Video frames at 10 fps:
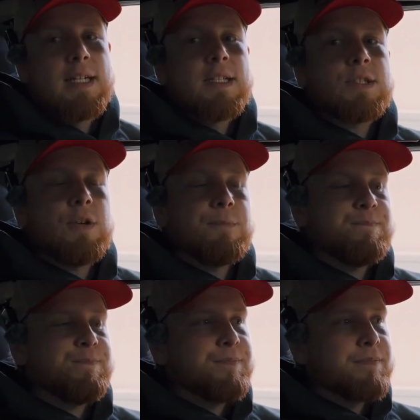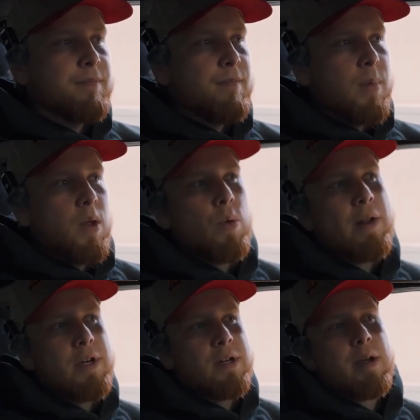So
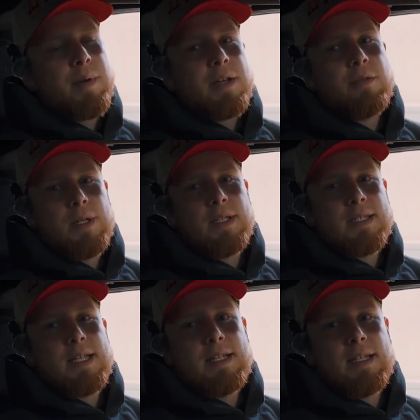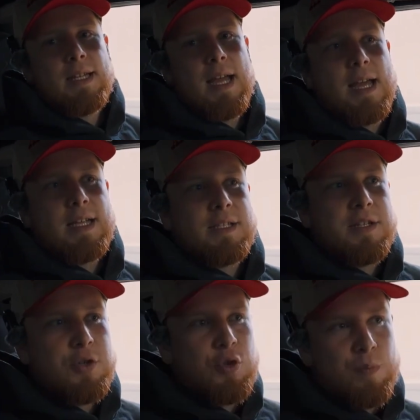whenever you're coming into real estate as a
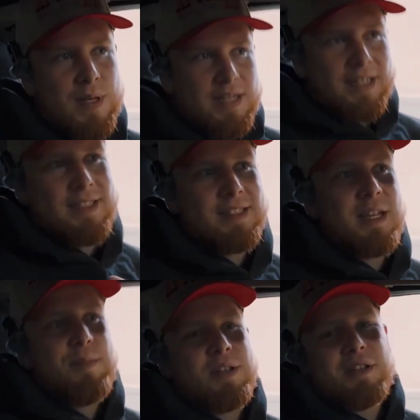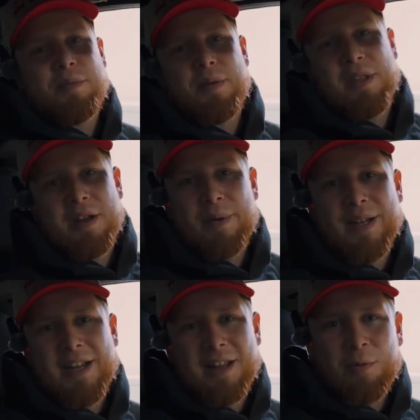newbie, typically the people that have
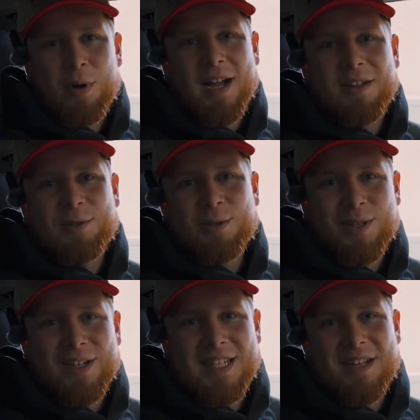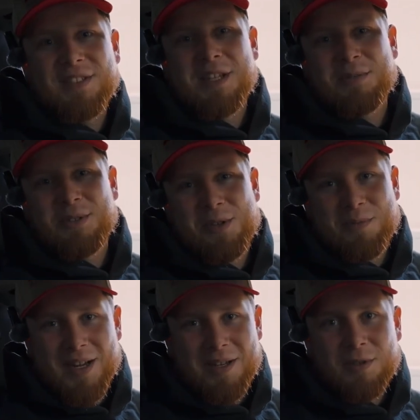been in it a while do start to have some sort of
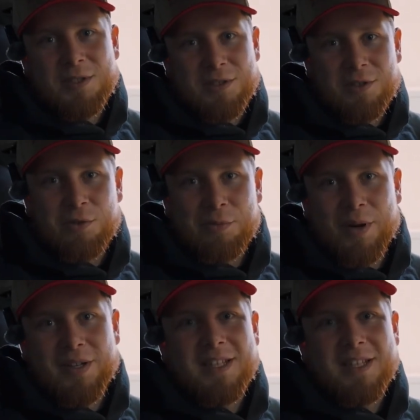money, which is the cool part.